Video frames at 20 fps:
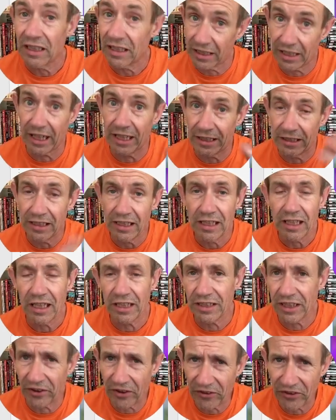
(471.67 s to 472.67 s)
Again,
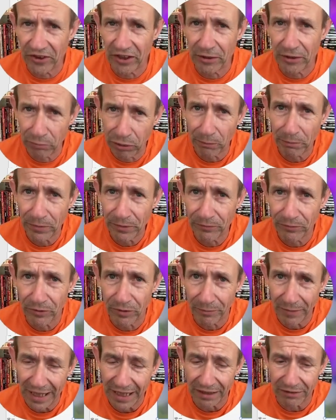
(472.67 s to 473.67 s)
another thing probably for
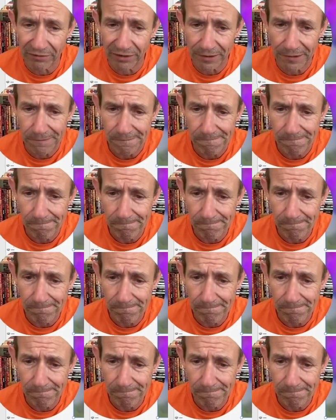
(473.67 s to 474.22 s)
a macro.